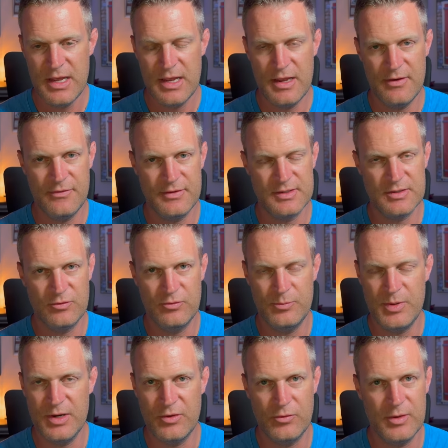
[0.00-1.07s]
if it's a,
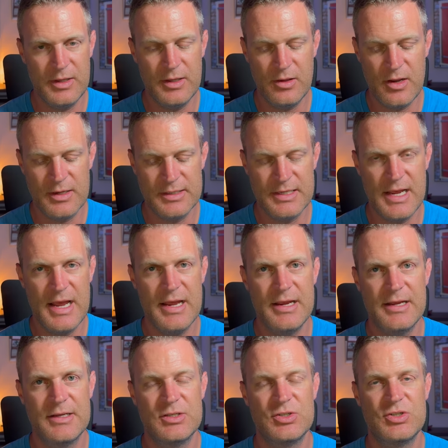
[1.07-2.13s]
been a really long day
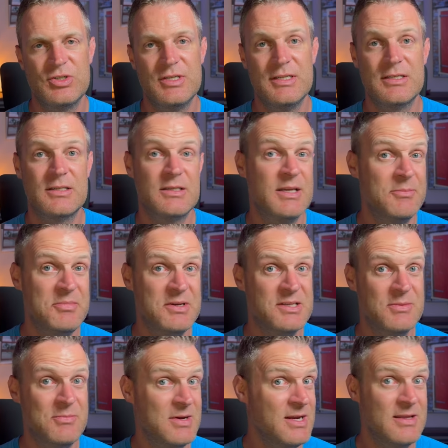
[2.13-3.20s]
and she's snippy
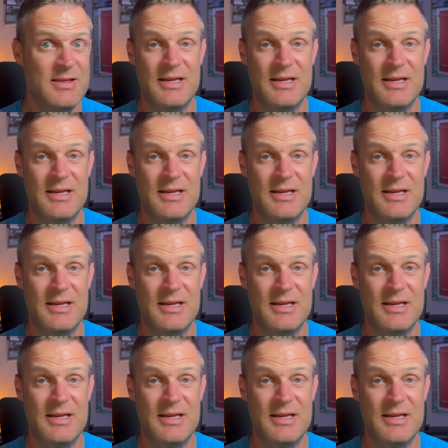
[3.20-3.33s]
to me and